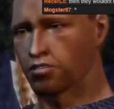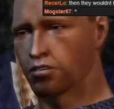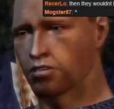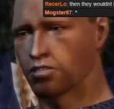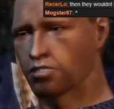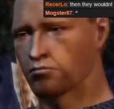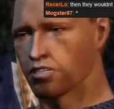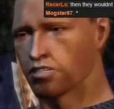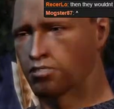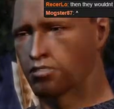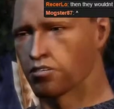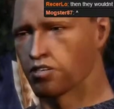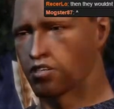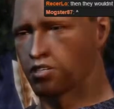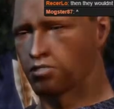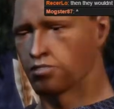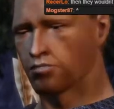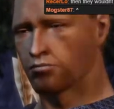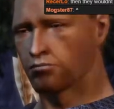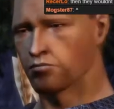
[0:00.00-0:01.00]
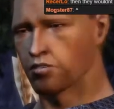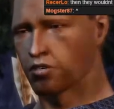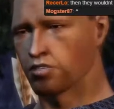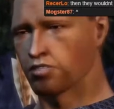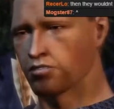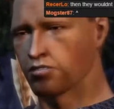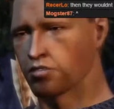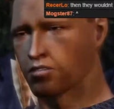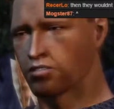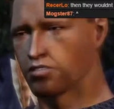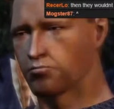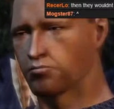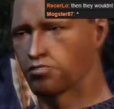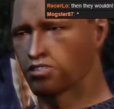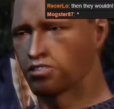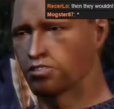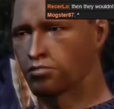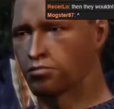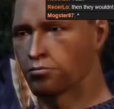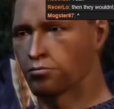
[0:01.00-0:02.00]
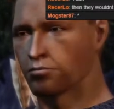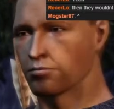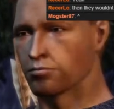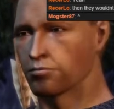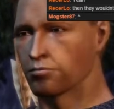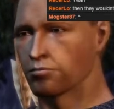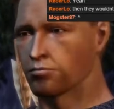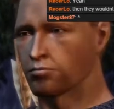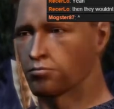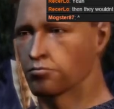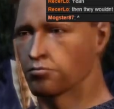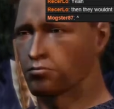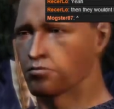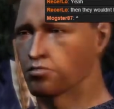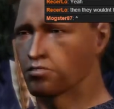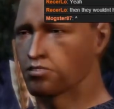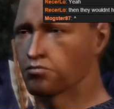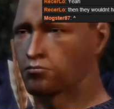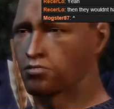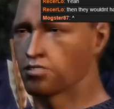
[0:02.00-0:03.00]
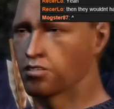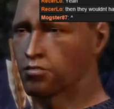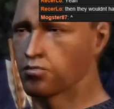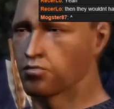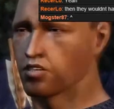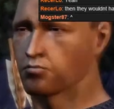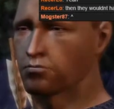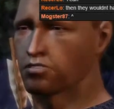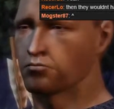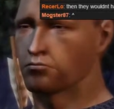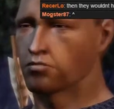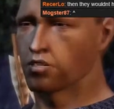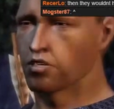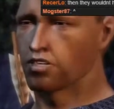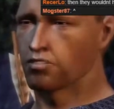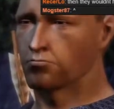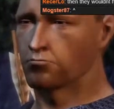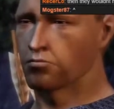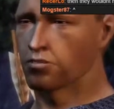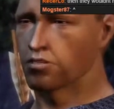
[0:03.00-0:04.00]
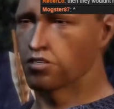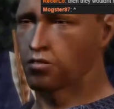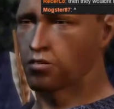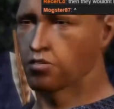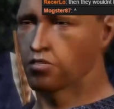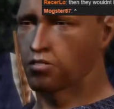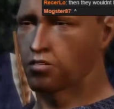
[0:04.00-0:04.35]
be thankful to Duncan for recruiting me. If it hadn't been for him...